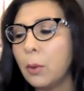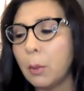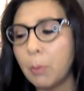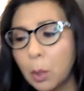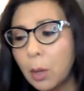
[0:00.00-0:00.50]

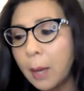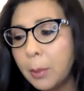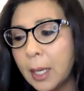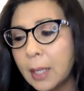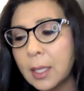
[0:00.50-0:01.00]
remote
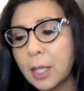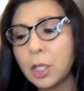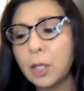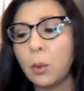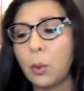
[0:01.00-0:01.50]
IPS
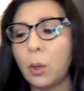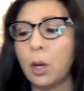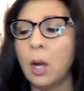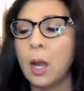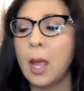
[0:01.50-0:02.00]
session, or